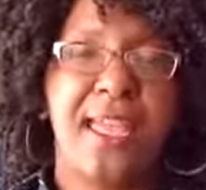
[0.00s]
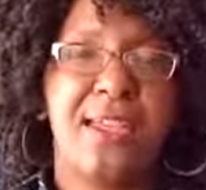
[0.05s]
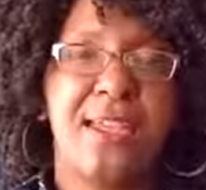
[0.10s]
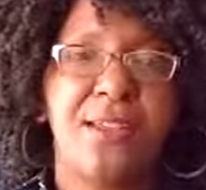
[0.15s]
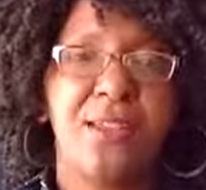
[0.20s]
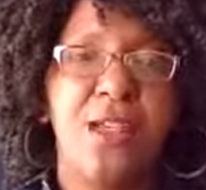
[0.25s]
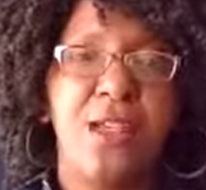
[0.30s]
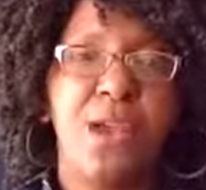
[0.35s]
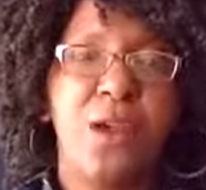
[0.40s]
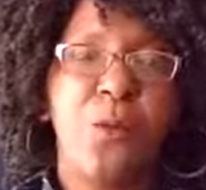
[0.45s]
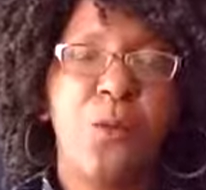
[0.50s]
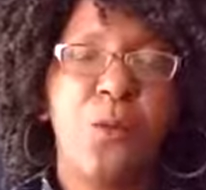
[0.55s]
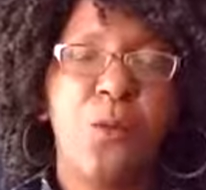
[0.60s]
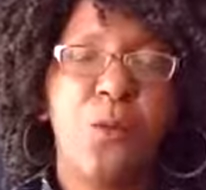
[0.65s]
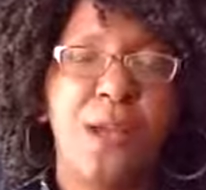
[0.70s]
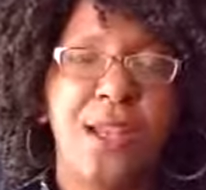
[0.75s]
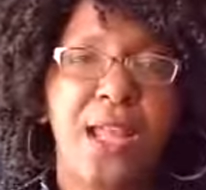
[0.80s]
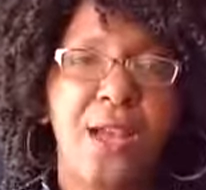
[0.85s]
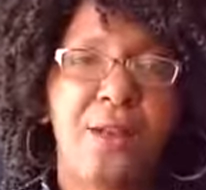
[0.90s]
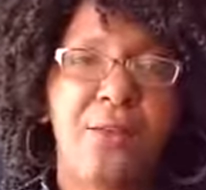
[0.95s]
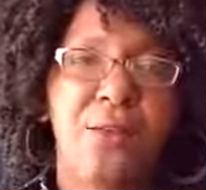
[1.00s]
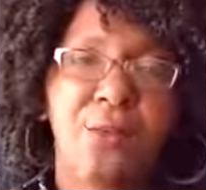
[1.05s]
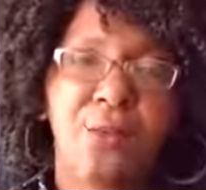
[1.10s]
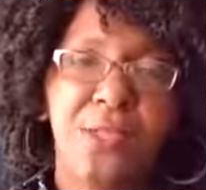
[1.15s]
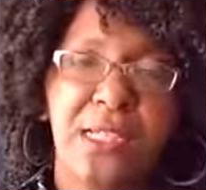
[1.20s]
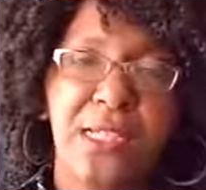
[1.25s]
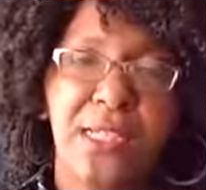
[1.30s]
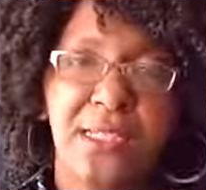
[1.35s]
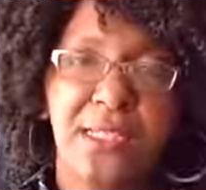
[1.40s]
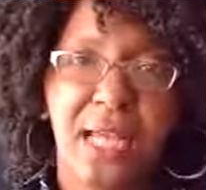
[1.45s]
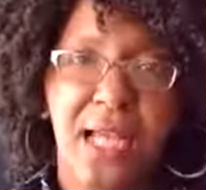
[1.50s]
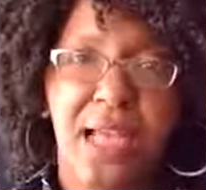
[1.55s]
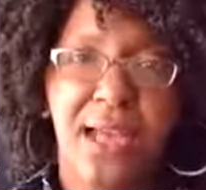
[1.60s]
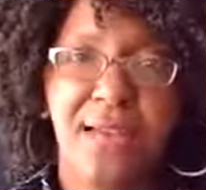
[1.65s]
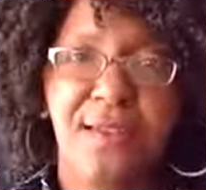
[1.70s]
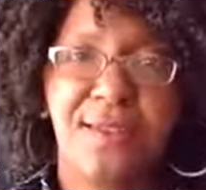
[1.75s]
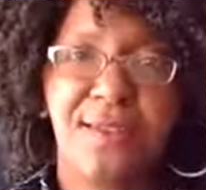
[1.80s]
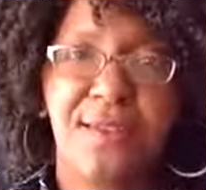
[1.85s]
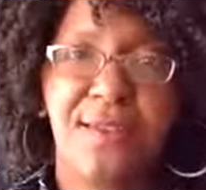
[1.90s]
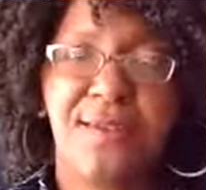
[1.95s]
And what I
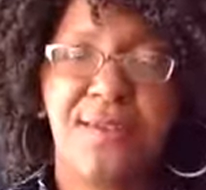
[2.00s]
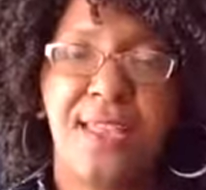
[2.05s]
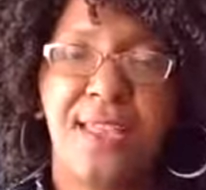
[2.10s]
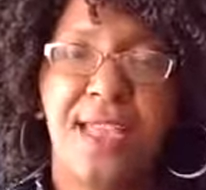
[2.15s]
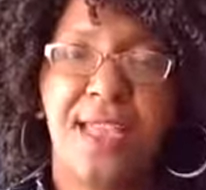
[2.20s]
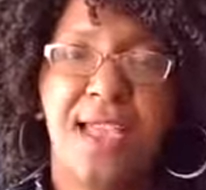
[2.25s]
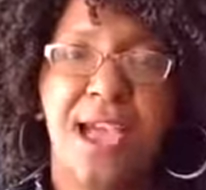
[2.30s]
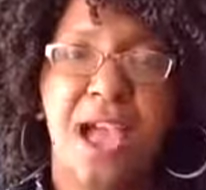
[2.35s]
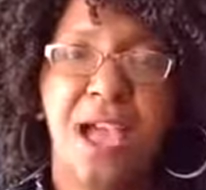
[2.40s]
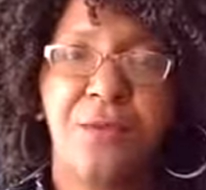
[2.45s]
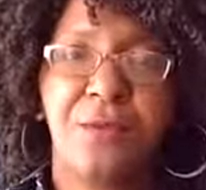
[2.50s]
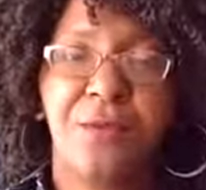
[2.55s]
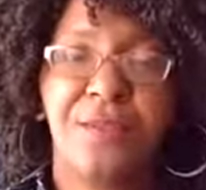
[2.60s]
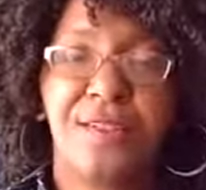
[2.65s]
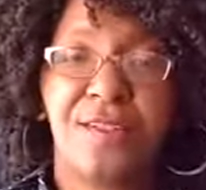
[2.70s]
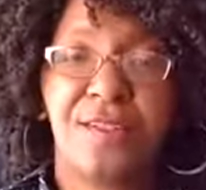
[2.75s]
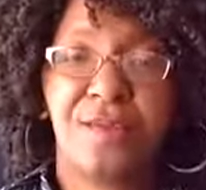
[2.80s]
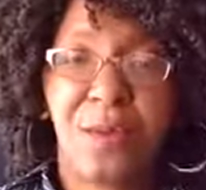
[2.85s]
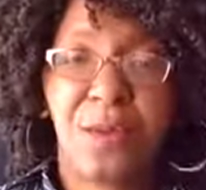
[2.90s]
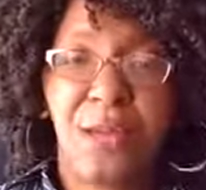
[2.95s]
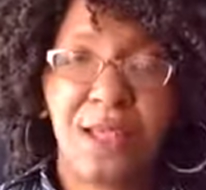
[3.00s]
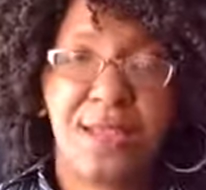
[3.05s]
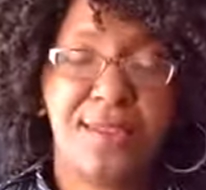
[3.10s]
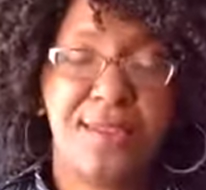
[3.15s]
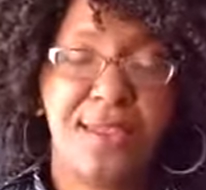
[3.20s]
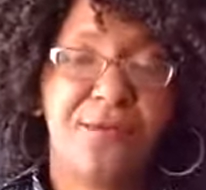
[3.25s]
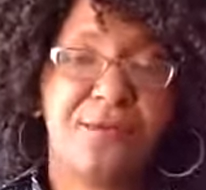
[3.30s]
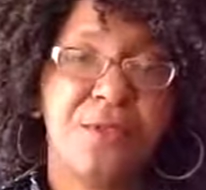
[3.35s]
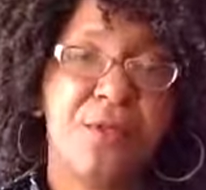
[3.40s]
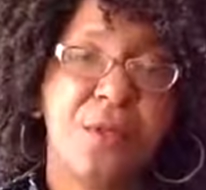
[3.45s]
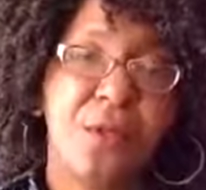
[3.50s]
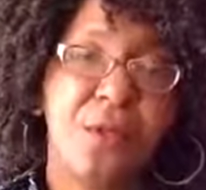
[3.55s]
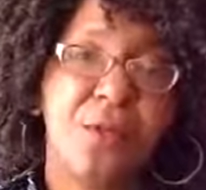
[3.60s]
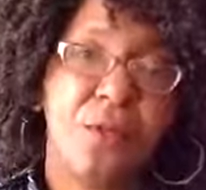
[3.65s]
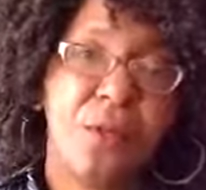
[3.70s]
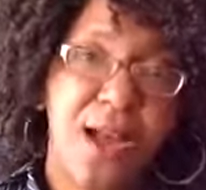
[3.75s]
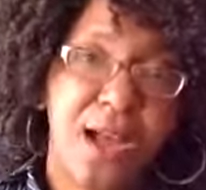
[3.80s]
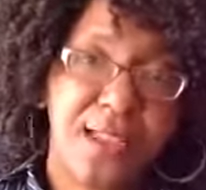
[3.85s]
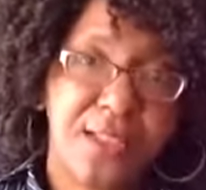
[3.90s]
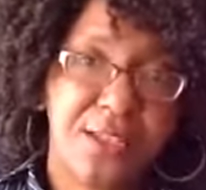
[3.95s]
realized is that I was explaining to everyone
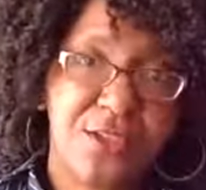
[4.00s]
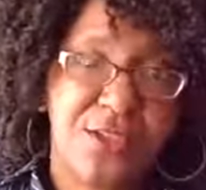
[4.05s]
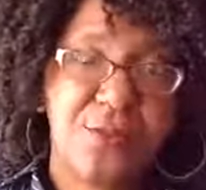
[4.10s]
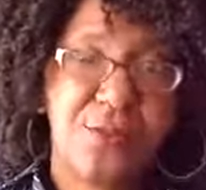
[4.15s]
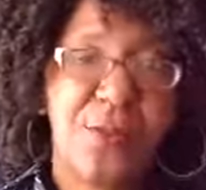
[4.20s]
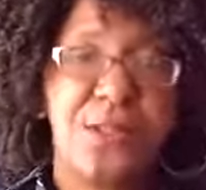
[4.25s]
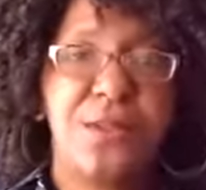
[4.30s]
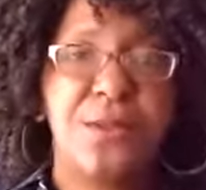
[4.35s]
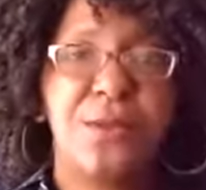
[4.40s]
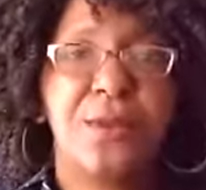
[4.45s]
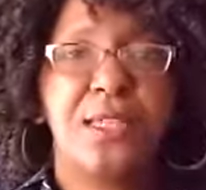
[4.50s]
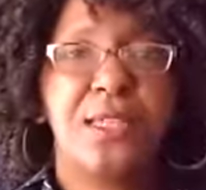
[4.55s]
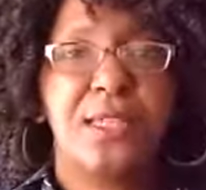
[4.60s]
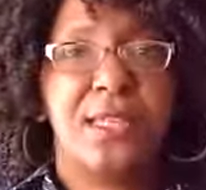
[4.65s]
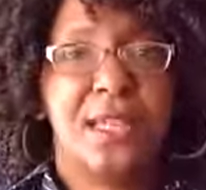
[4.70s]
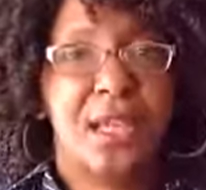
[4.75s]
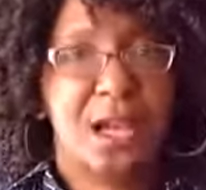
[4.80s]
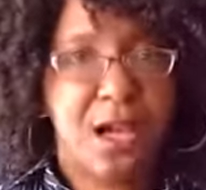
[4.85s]
why they should be doing it,